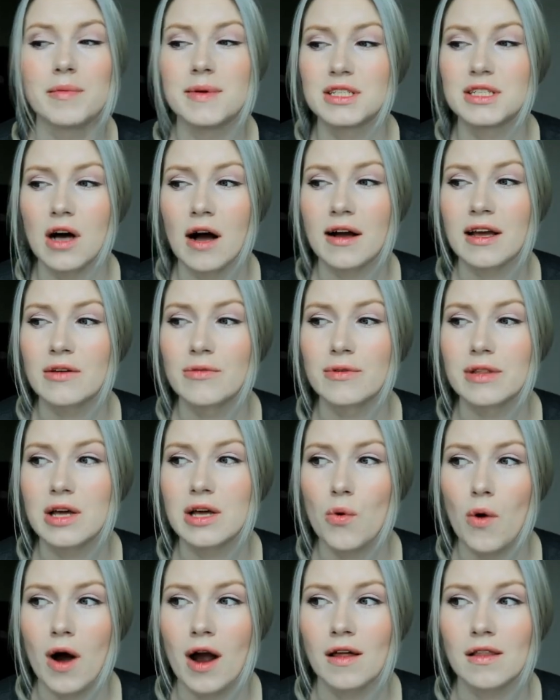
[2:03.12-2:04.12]
be talking really
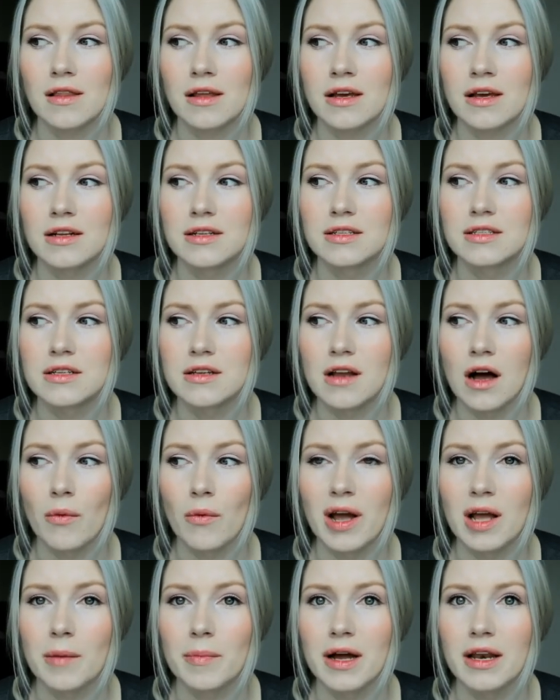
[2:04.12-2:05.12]
quietly to not
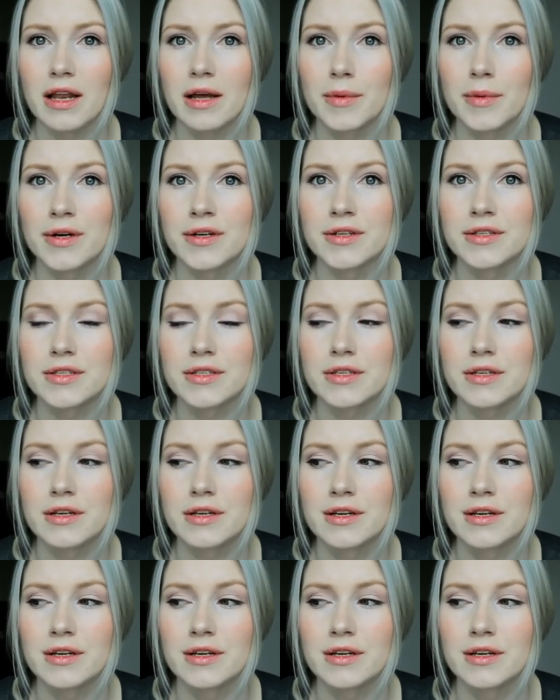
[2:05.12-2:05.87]
wake my neighbors.